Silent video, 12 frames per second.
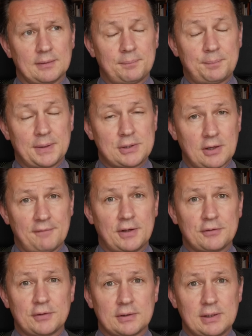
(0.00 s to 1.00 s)
Bishop of
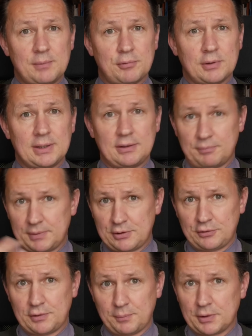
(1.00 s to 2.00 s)
Oxford's liberal, and he's
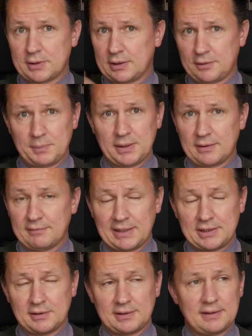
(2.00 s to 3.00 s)
produced a book and he's been on the
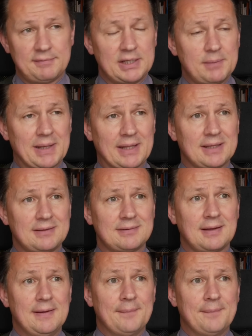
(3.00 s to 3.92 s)
radio and TV about this.